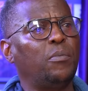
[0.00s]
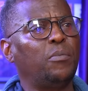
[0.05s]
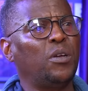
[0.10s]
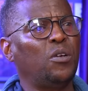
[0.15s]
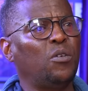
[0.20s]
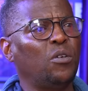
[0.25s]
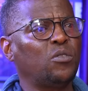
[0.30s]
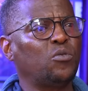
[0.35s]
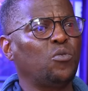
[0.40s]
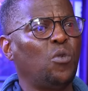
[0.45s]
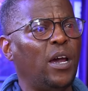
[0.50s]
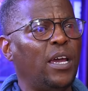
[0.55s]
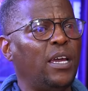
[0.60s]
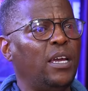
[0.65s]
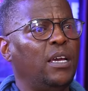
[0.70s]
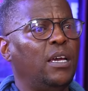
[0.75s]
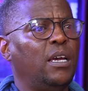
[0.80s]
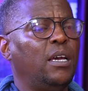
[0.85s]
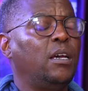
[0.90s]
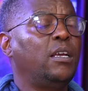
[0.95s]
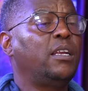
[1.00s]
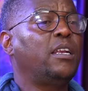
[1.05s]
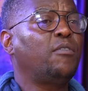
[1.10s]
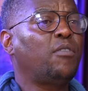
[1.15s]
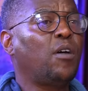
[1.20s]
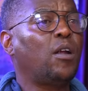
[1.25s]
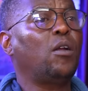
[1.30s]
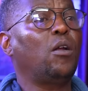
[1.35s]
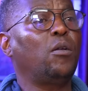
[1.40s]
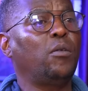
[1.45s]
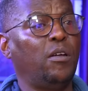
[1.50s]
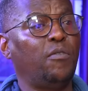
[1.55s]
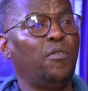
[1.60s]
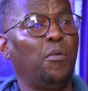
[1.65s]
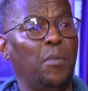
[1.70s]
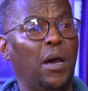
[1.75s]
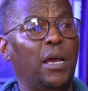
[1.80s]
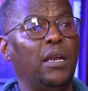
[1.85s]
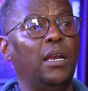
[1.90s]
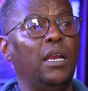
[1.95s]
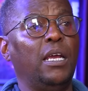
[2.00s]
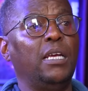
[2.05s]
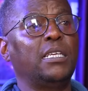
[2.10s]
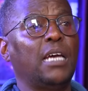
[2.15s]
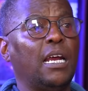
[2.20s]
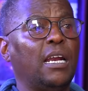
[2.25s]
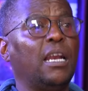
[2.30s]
Because why? Never mind, later